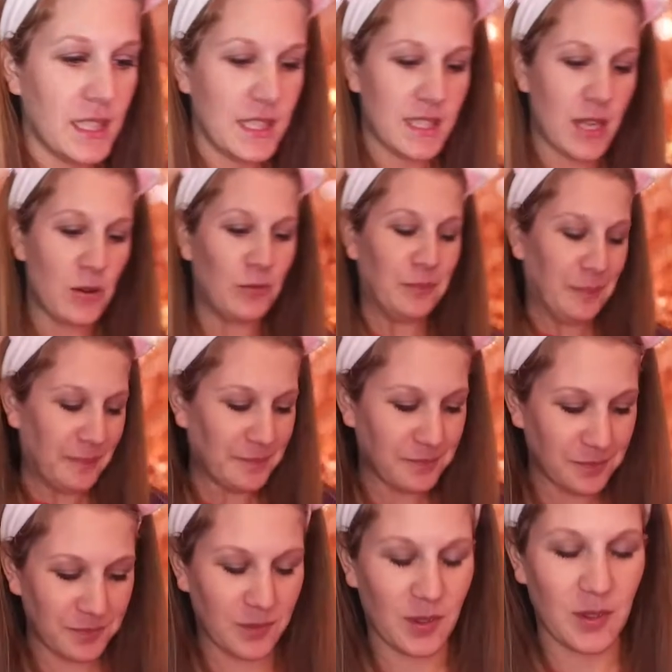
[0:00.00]
So,
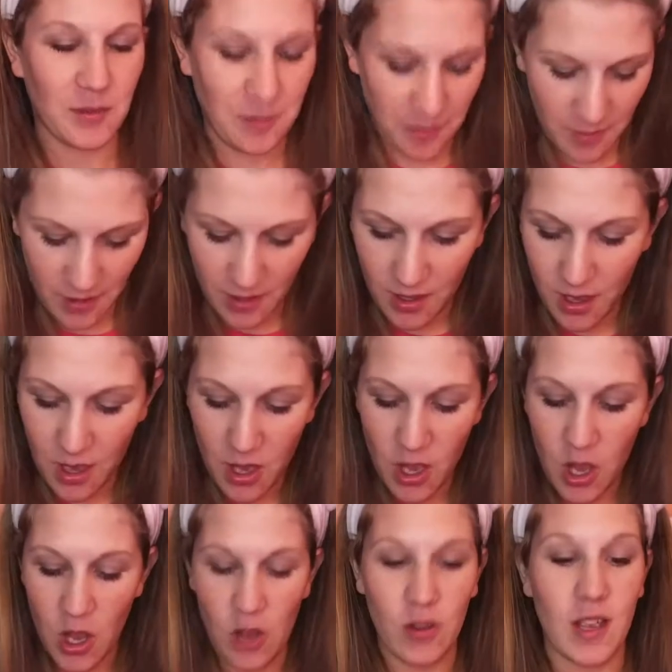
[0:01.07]

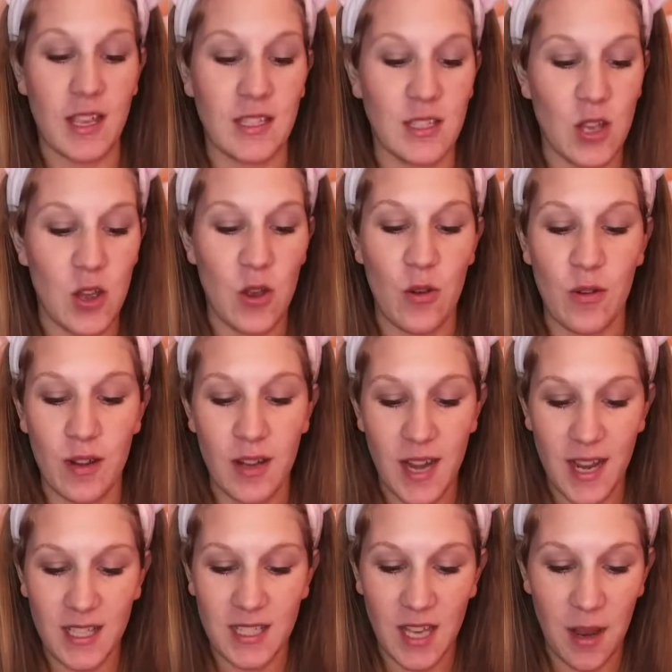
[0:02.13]
okay, so
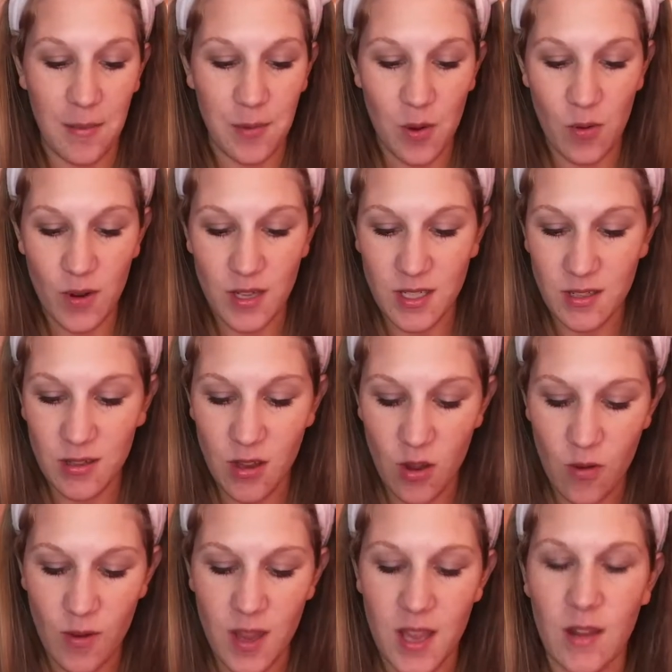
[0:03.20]
next I'm going to
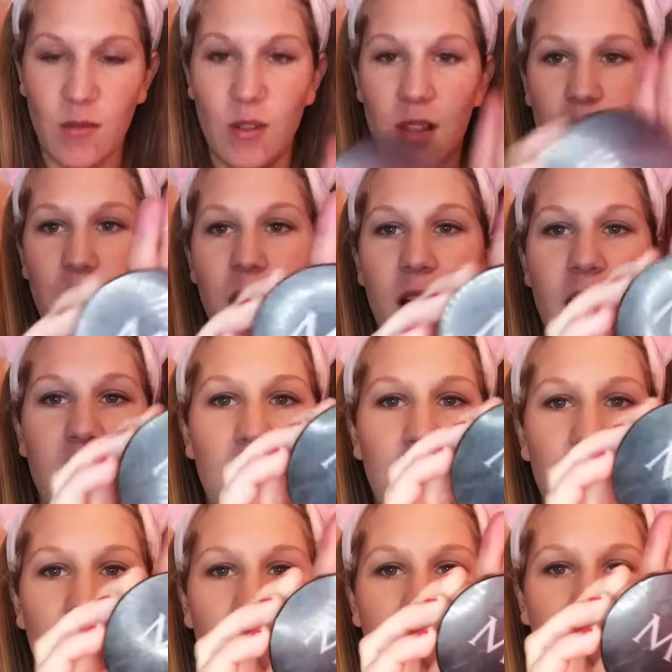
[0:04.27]
go in with my
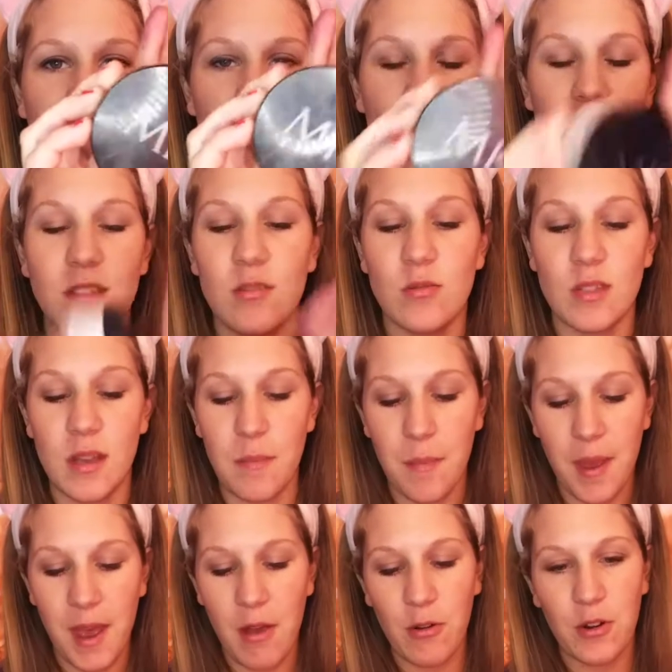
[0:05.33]
Mary Kay translucent
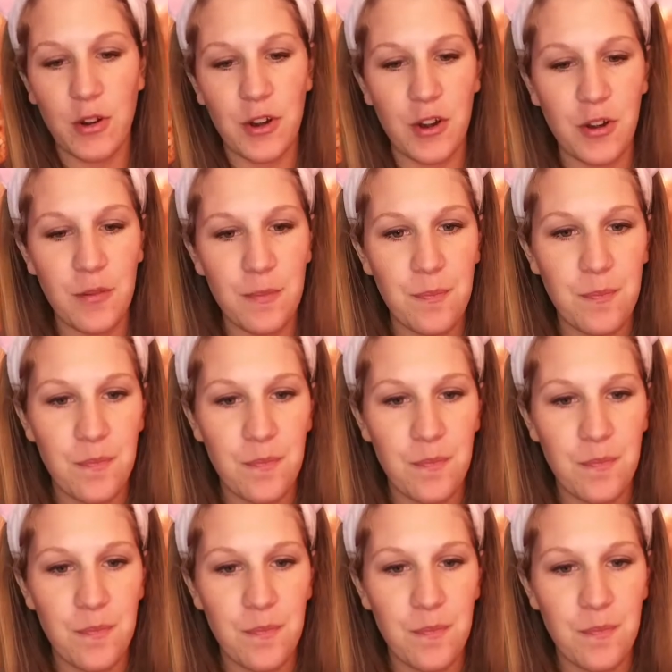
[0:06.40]
powder,